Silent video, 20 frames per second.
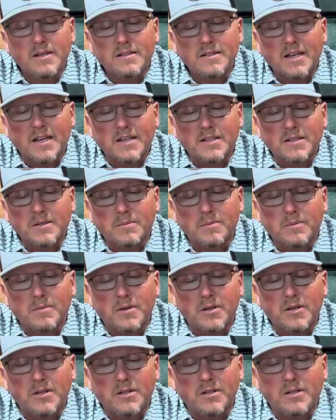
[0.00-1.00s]
That's some
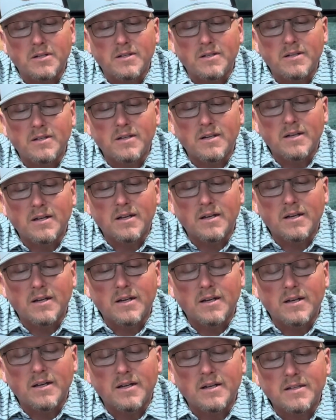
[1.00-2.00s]
good,
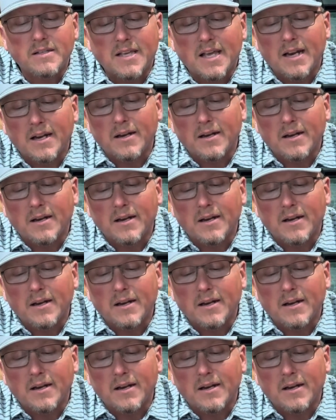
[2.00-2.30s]
got